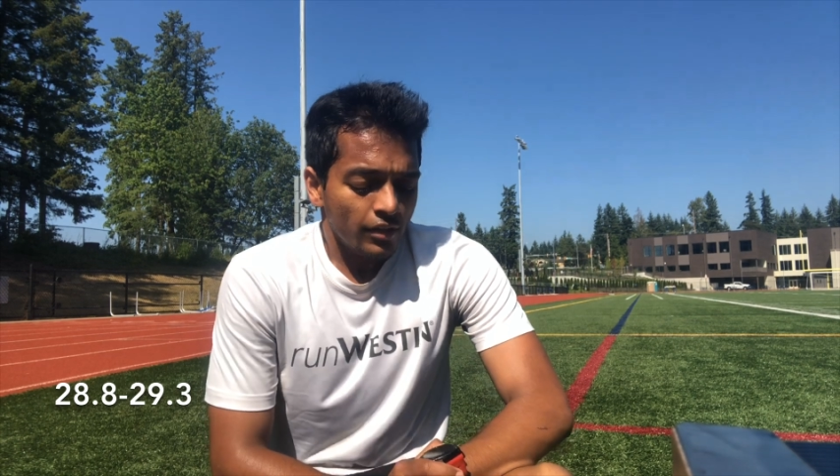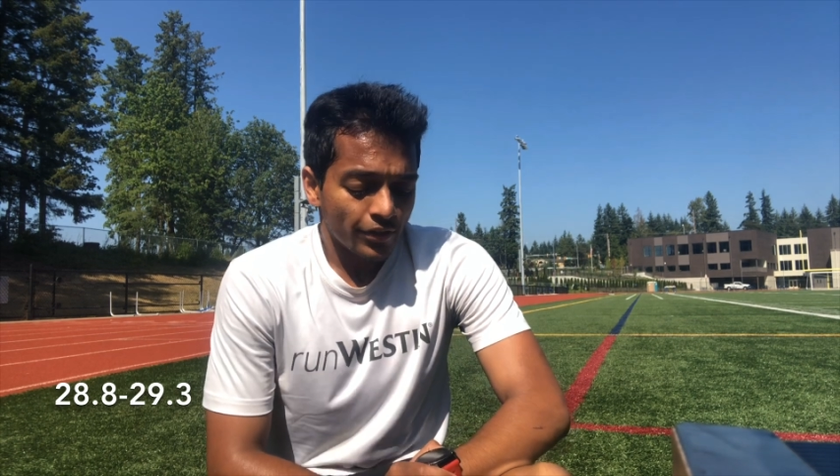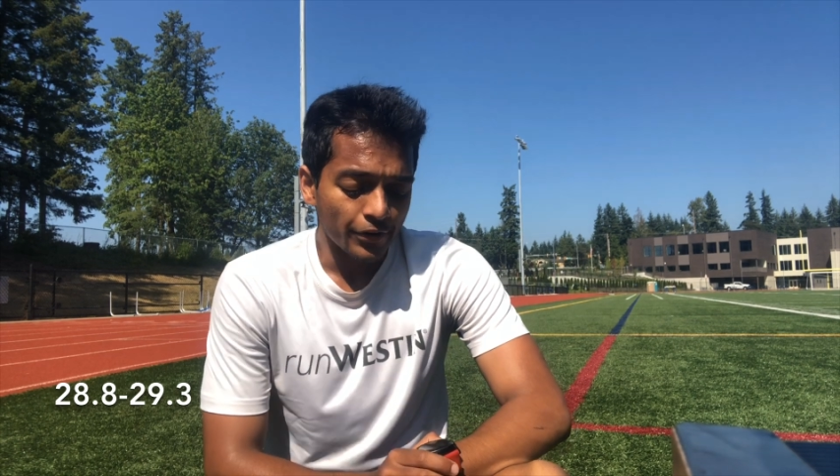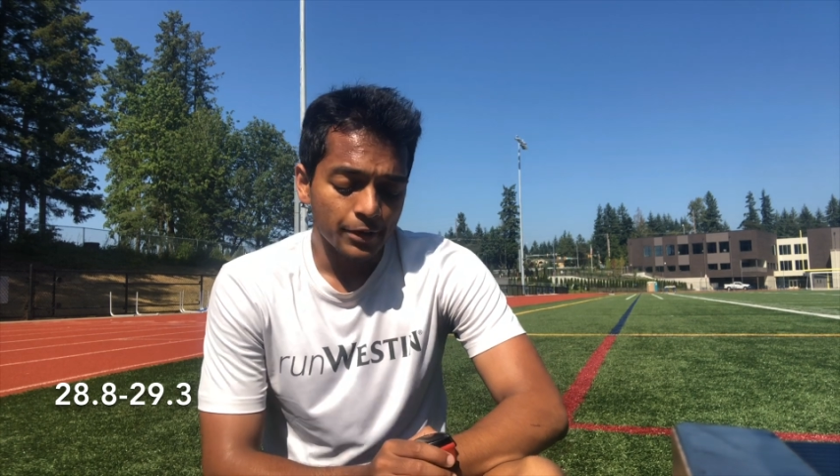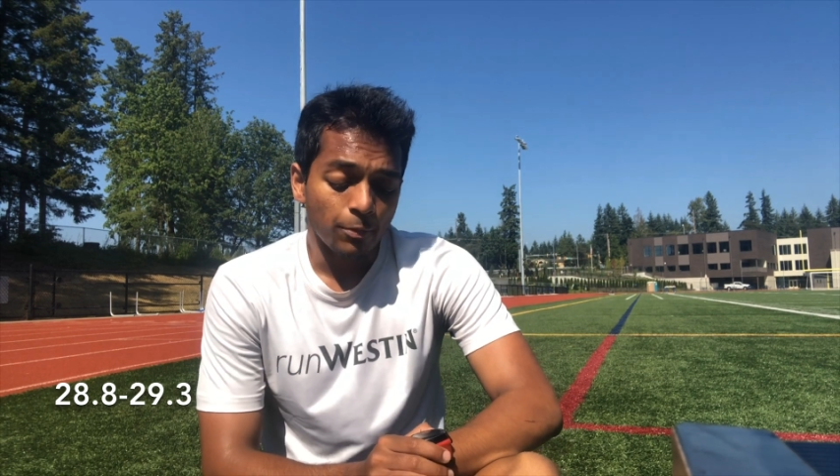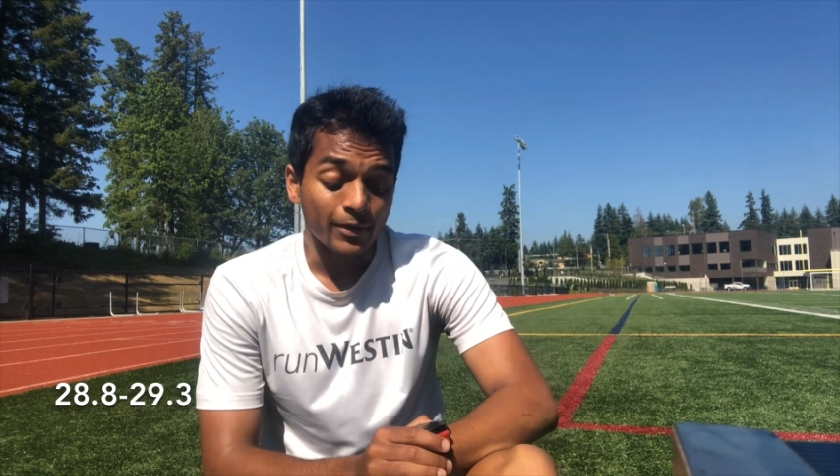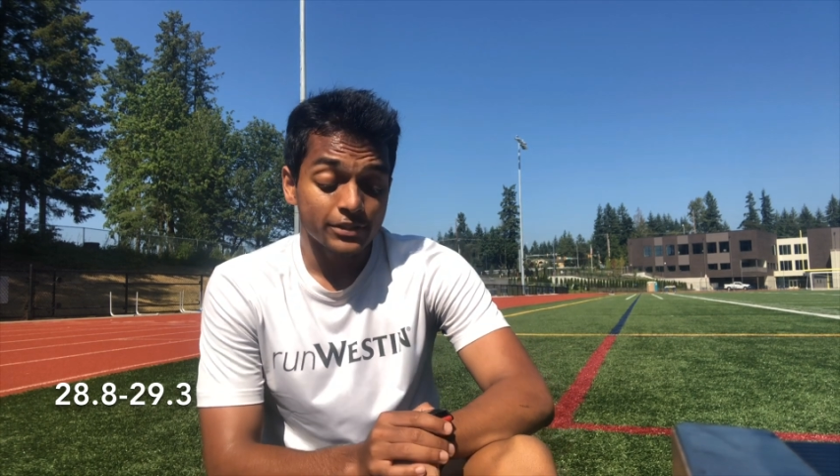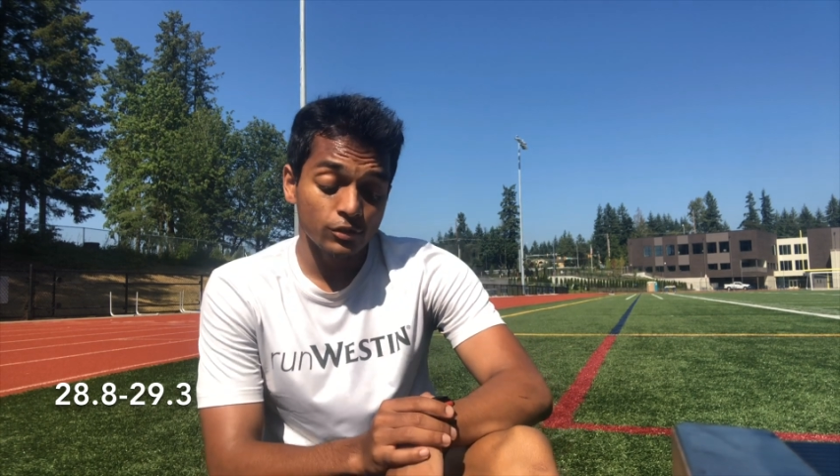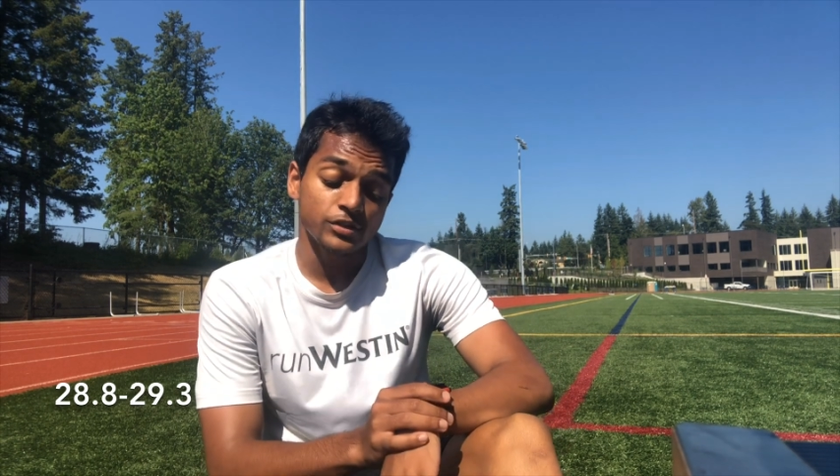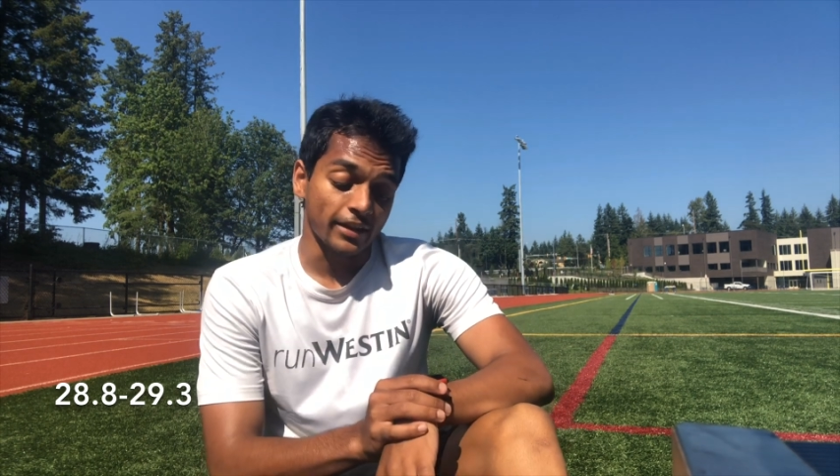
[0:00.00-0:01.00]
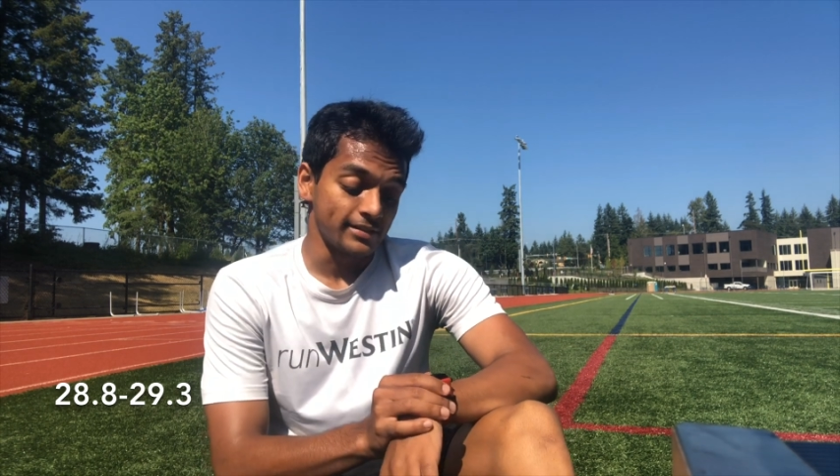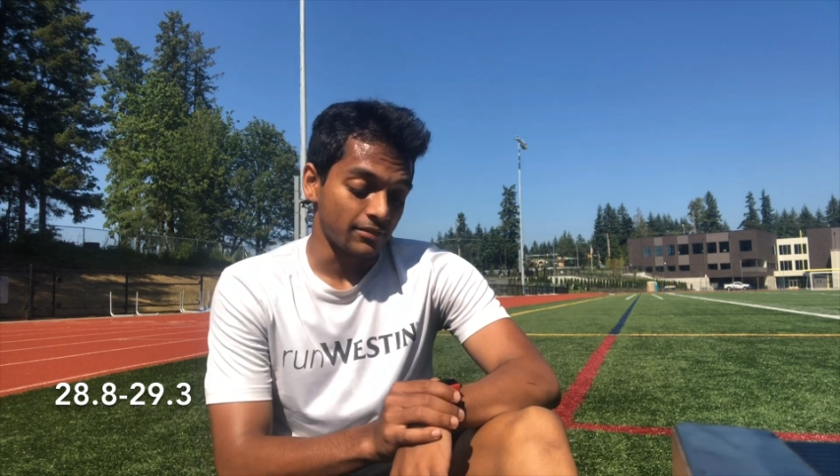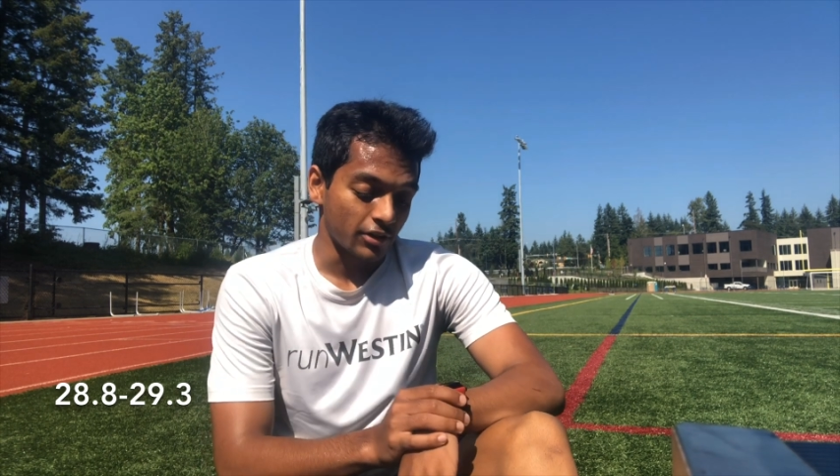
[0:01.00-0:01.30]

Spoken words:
30.2 seconds of